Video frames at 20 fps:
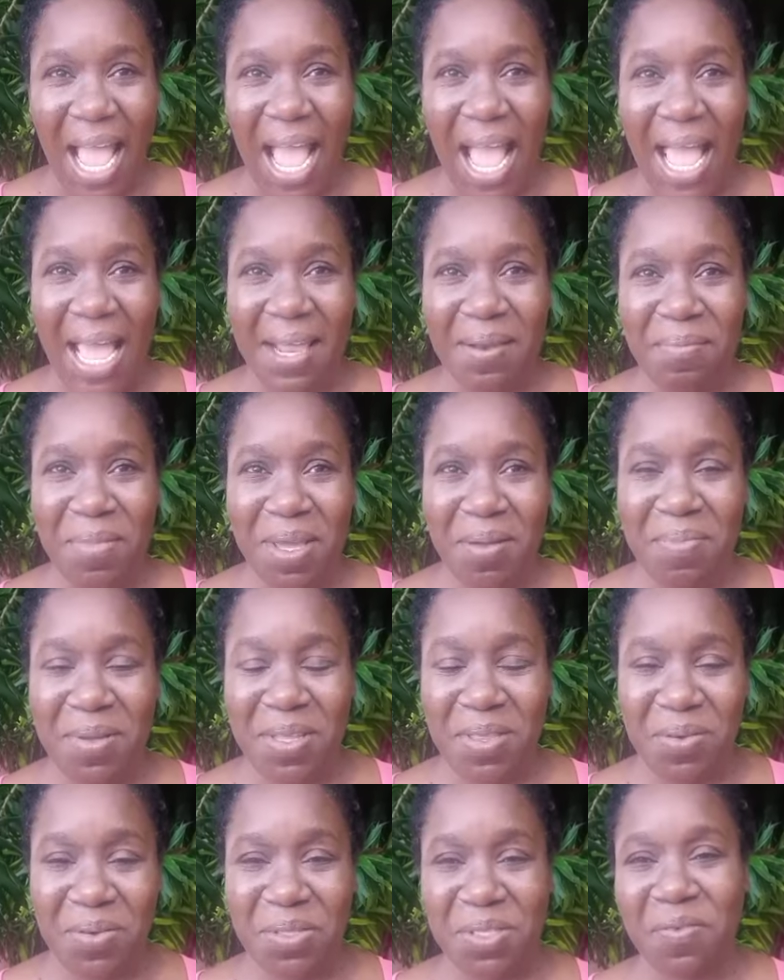and
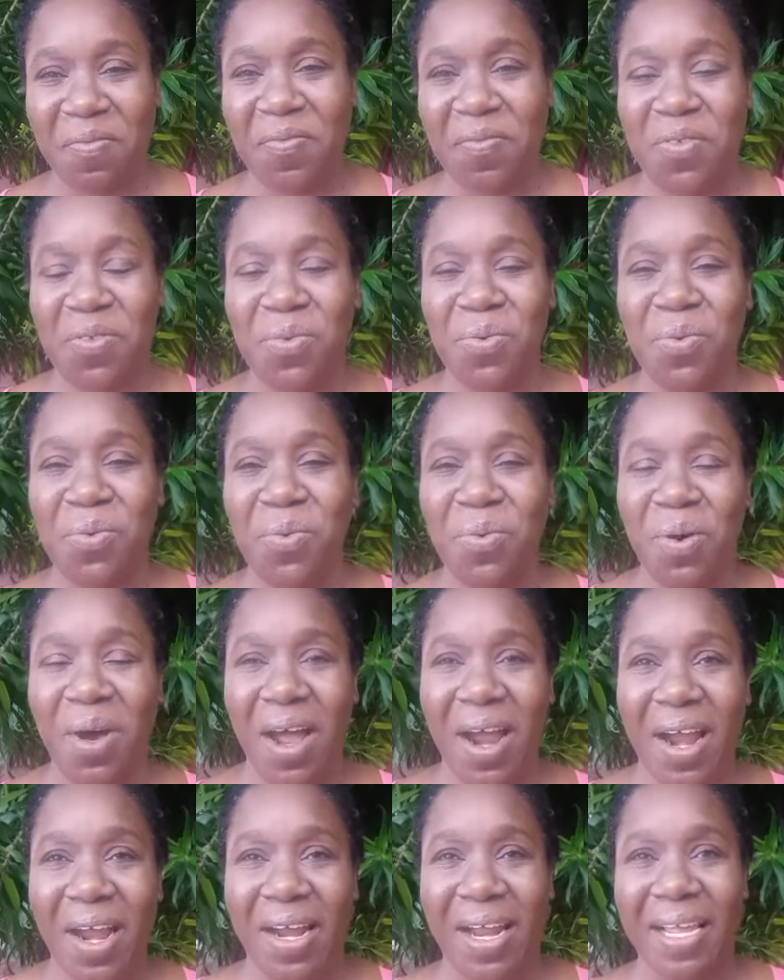maybe those of you who
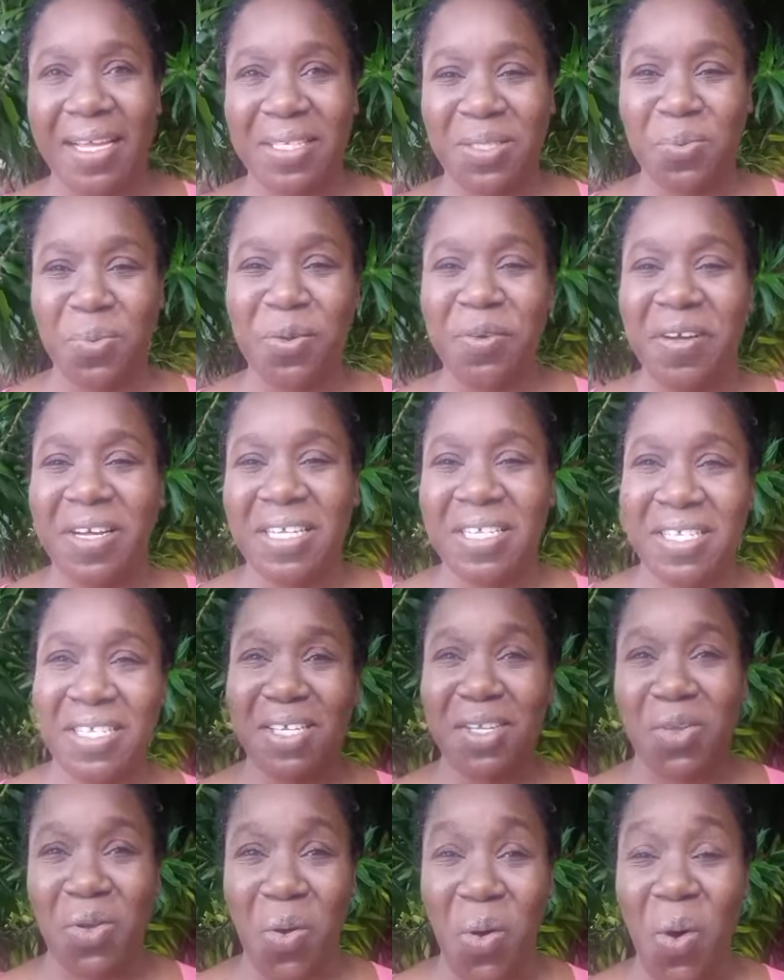are
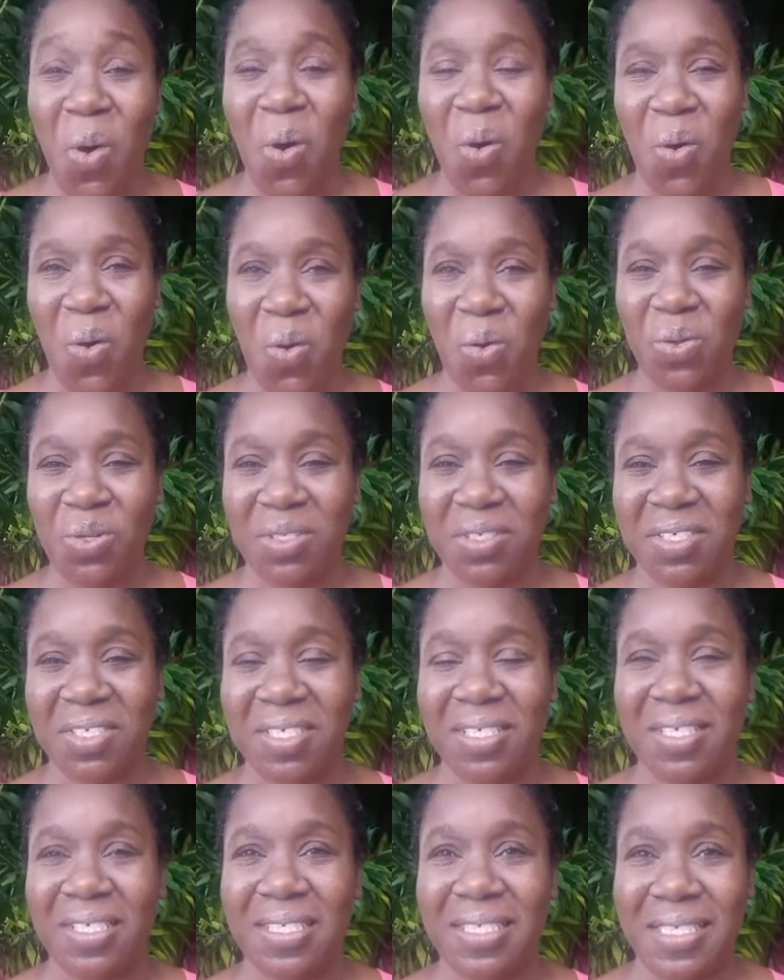experiencing cold
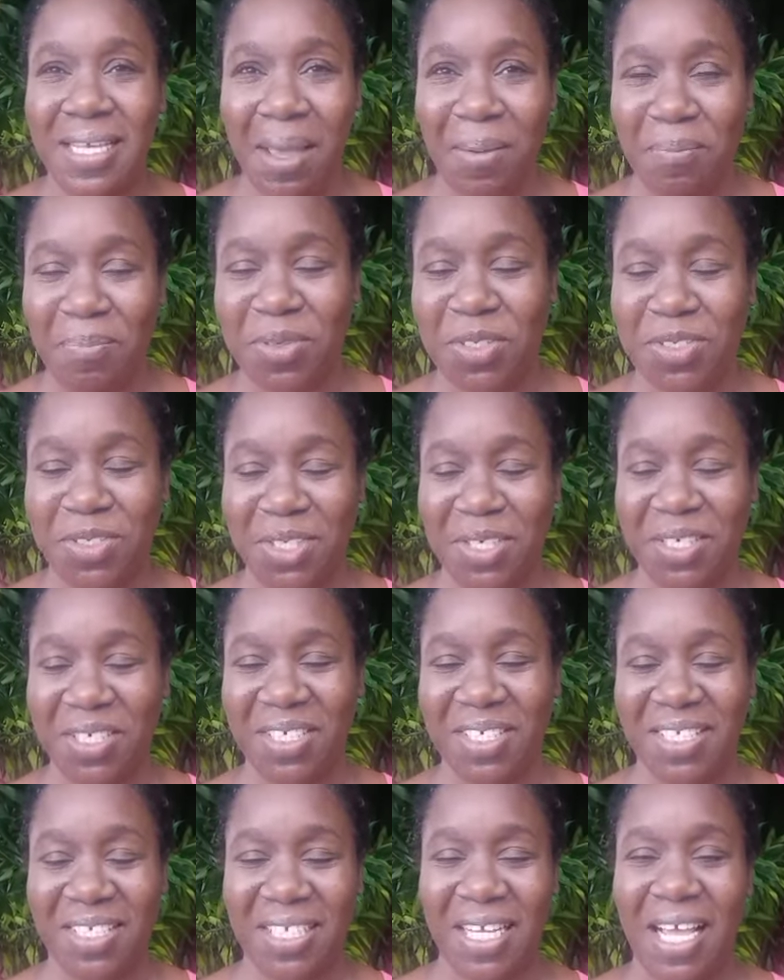
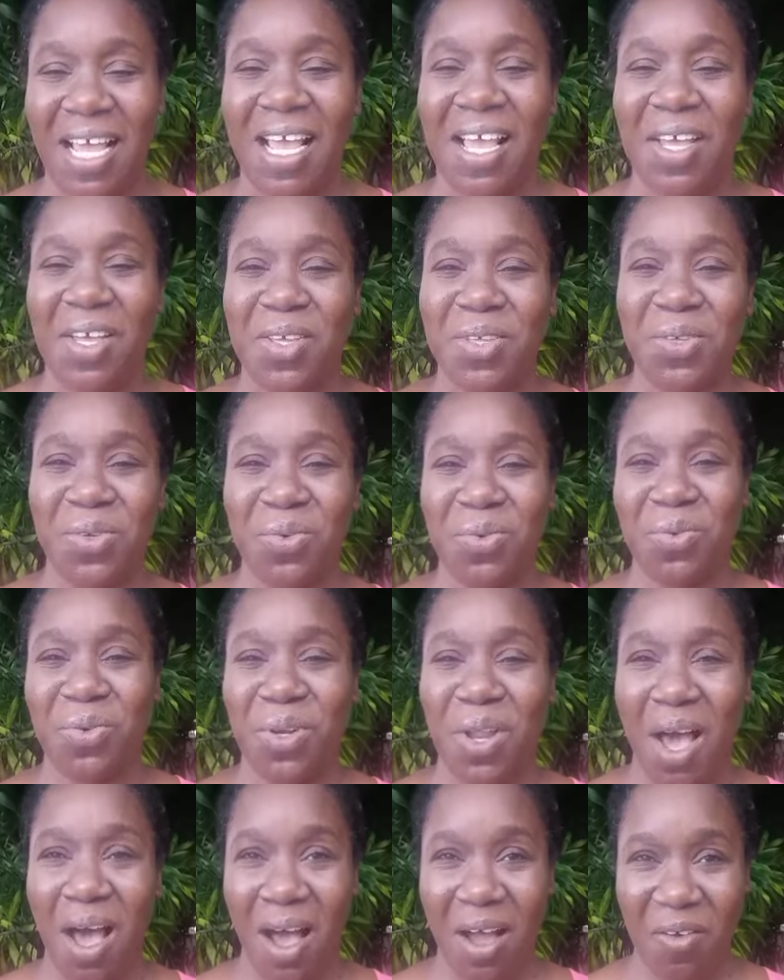temperatures, you
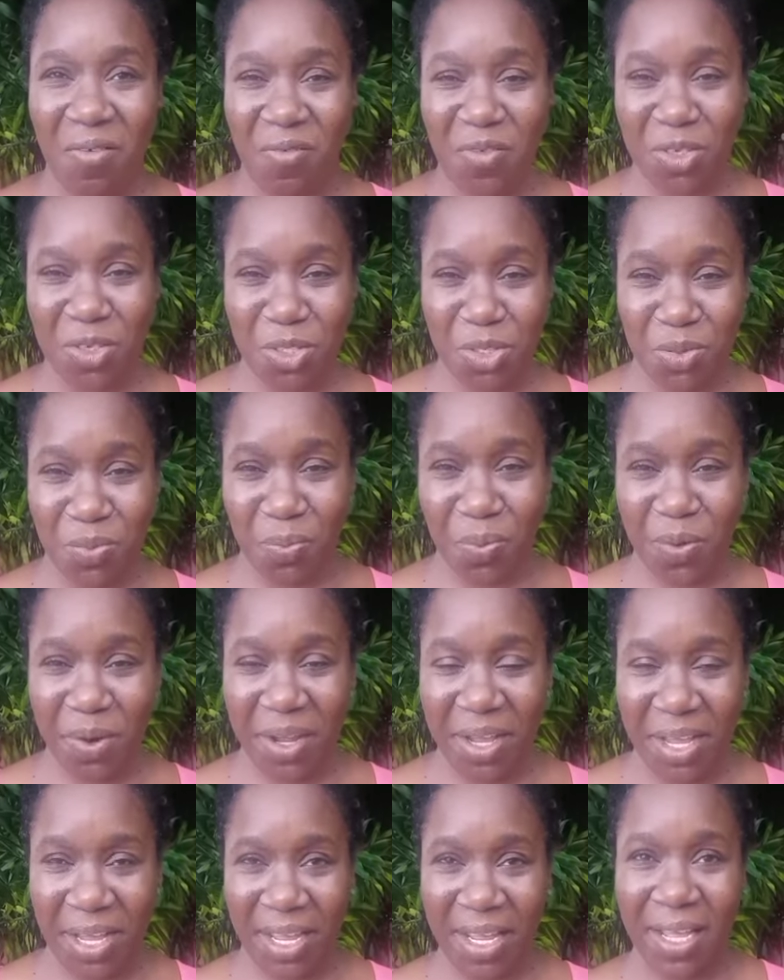long for
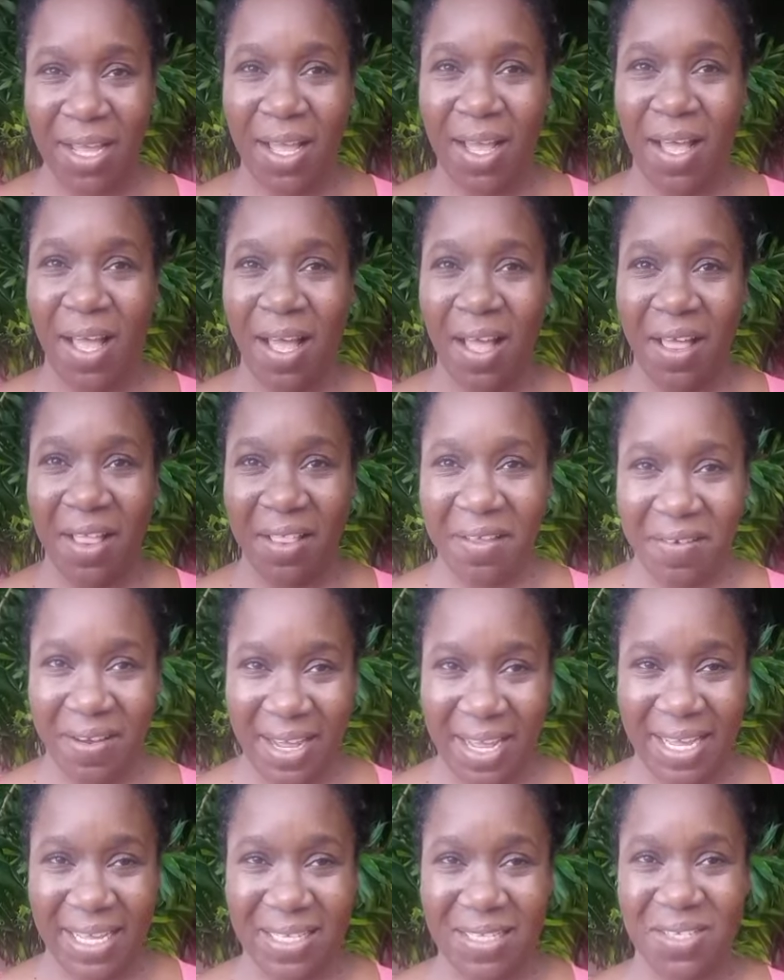spring. All
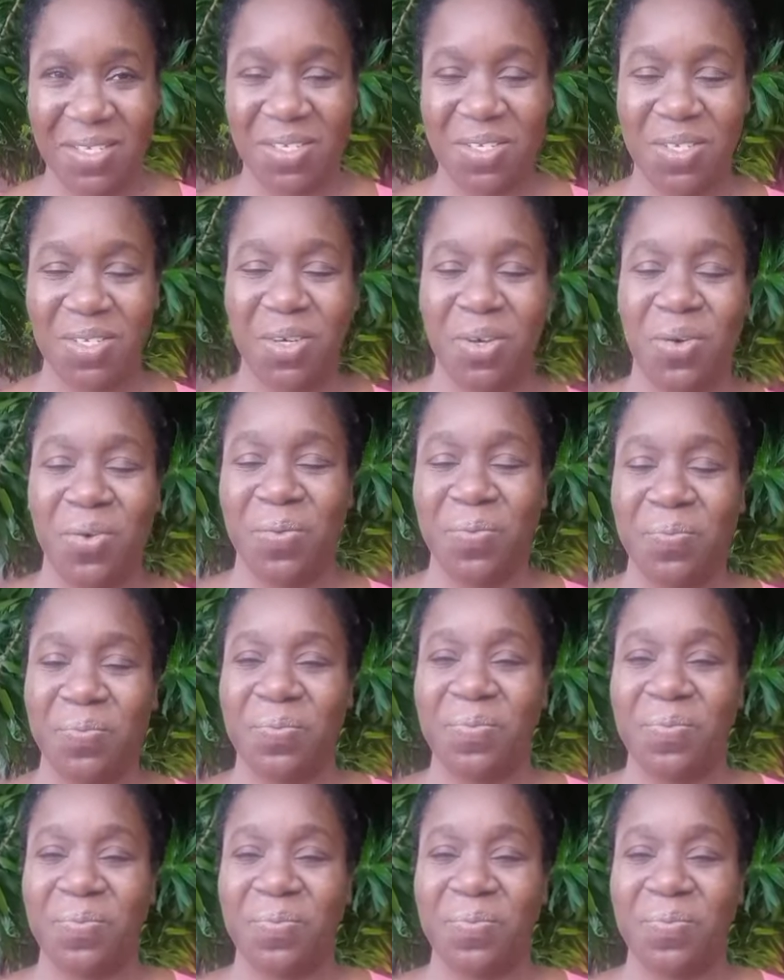right, so